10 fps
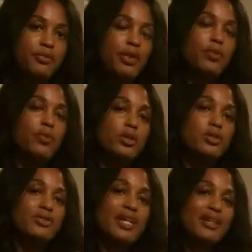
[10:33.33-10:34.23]
In the
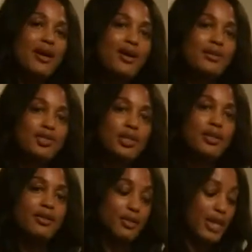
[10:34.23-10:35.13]
world of psychology,
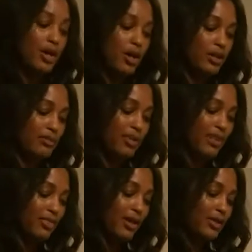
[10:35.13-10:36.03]
they call it
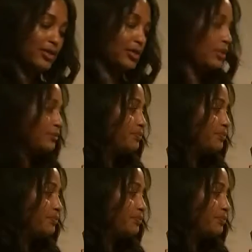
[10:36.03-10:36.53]
pathology.